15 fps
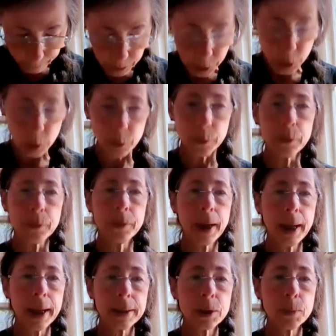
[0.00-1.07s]
So
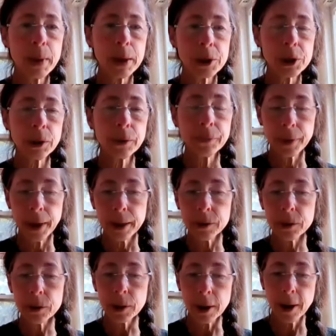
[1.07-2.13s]
that special
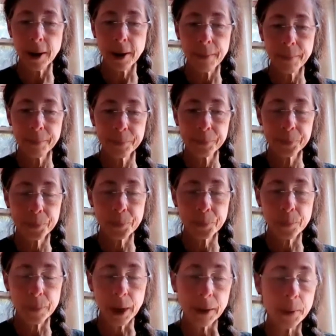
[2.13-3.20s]
event, and
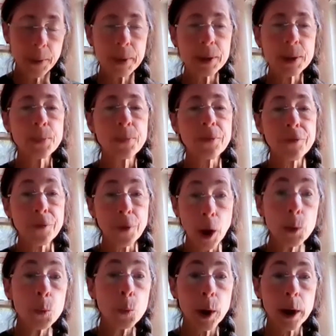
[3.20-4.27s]
there've been some
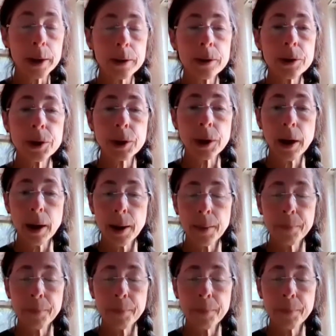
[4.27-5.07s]
fun ones.